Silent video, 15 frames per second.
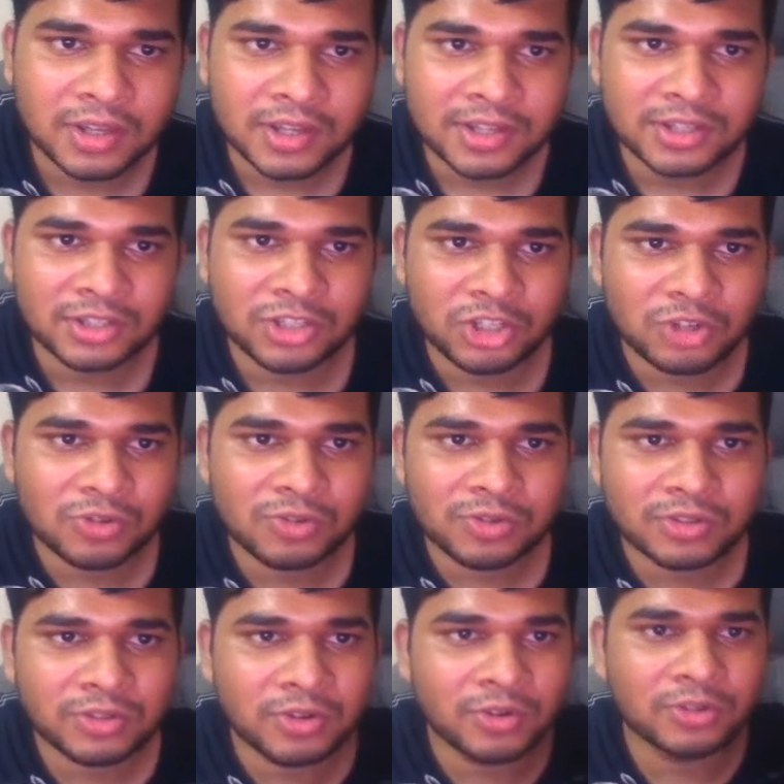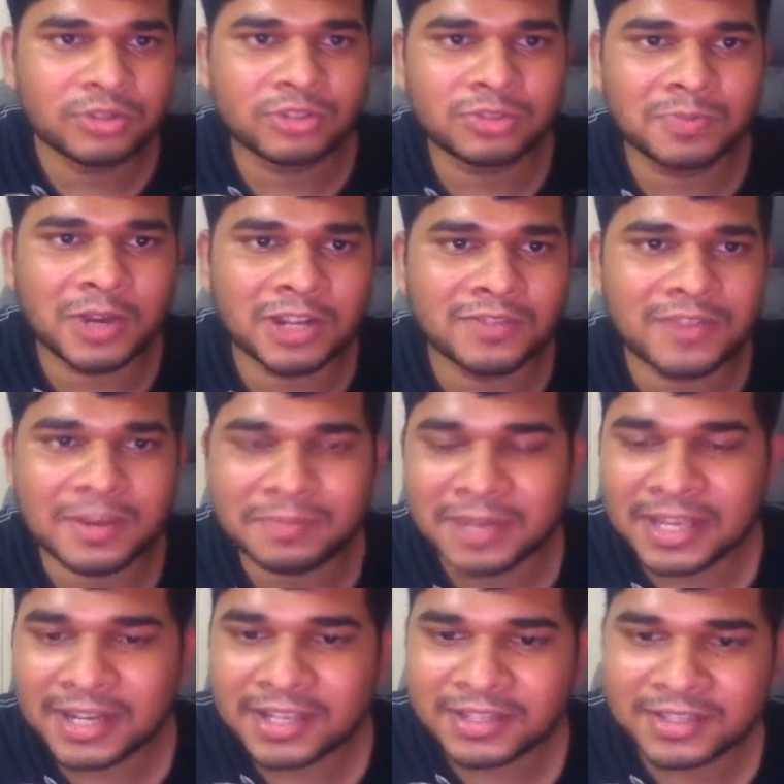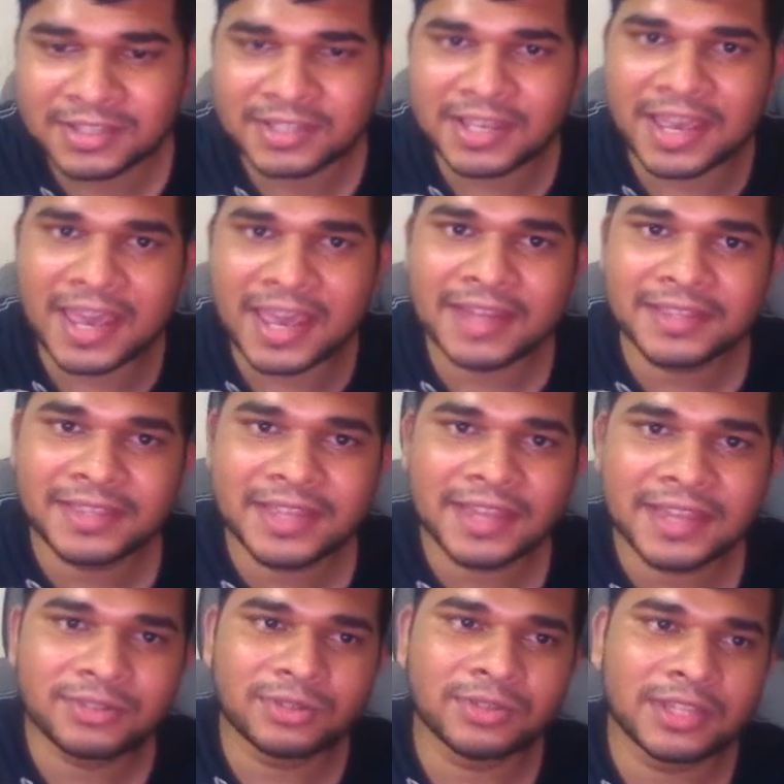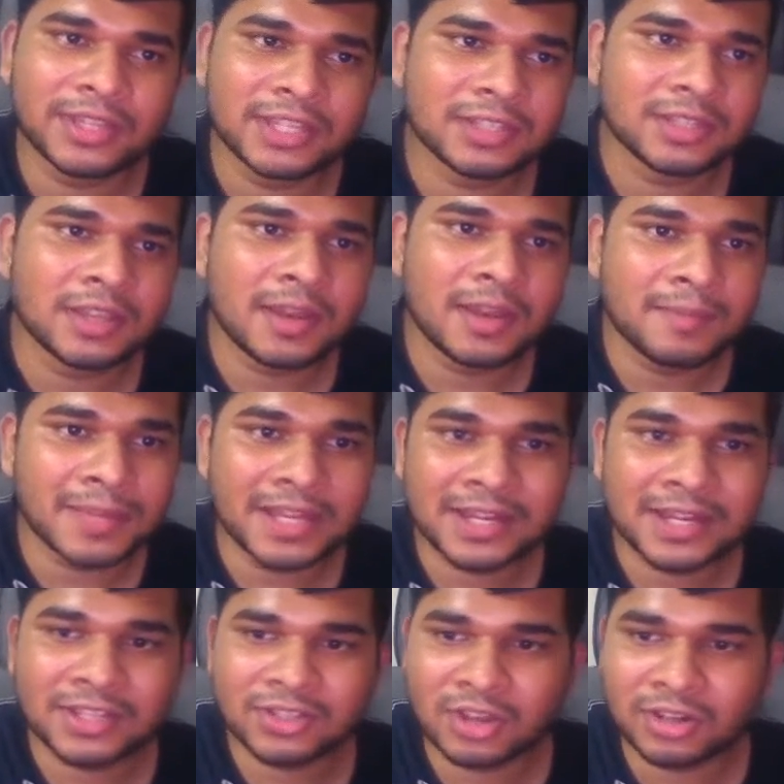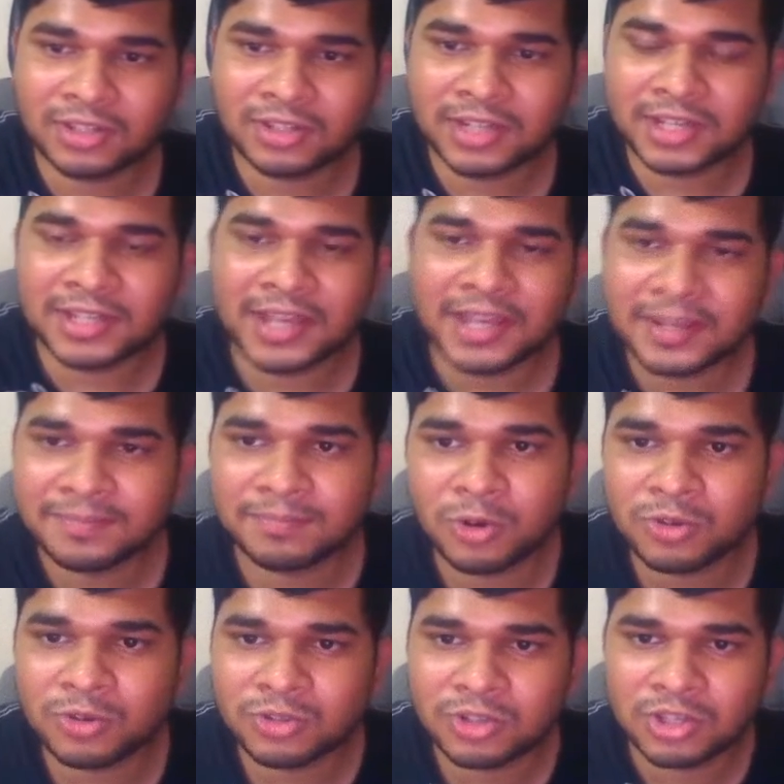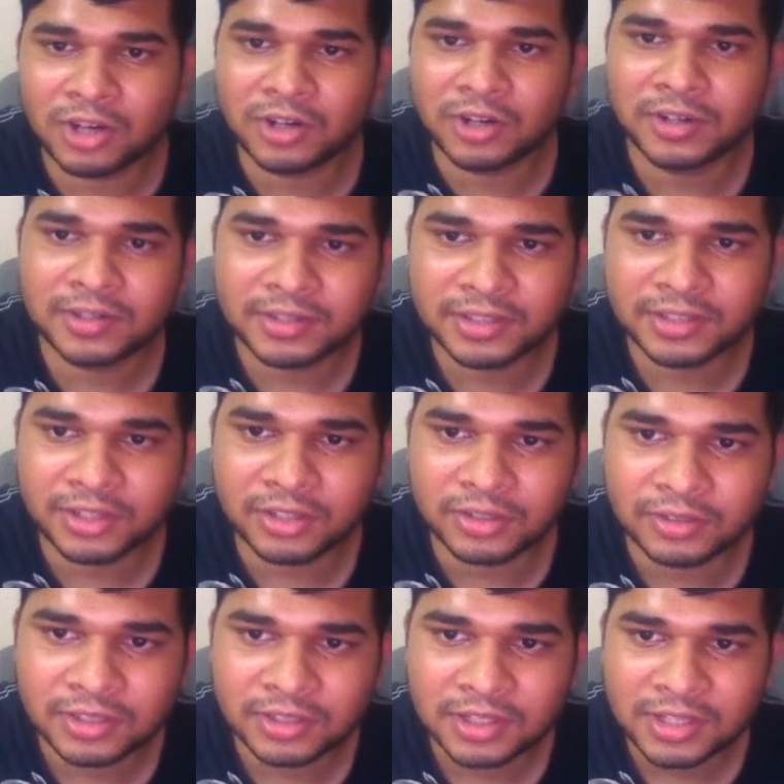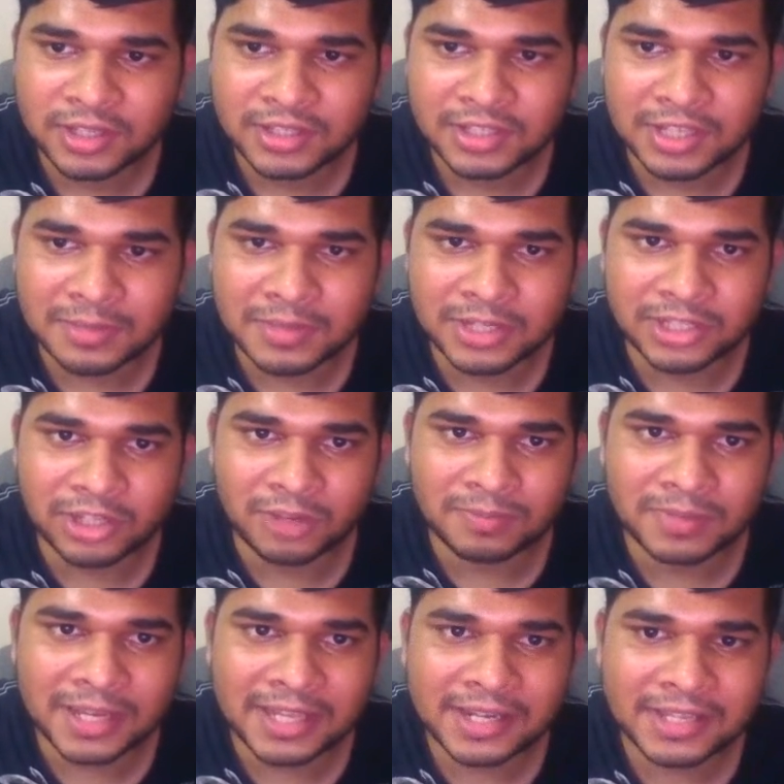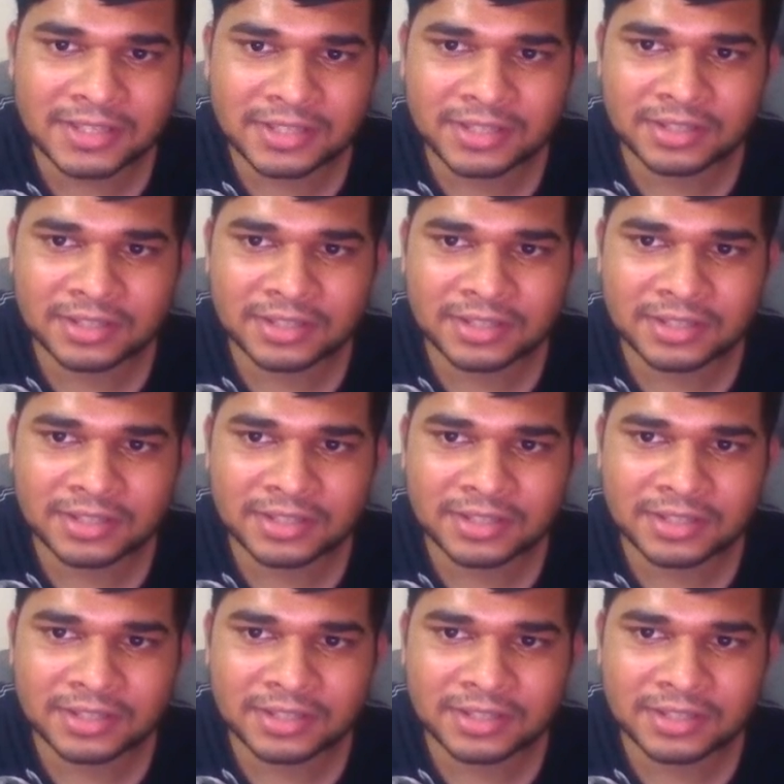you'll go to Spotify playlists, and then to this playlist.net, and post your submit your playlist,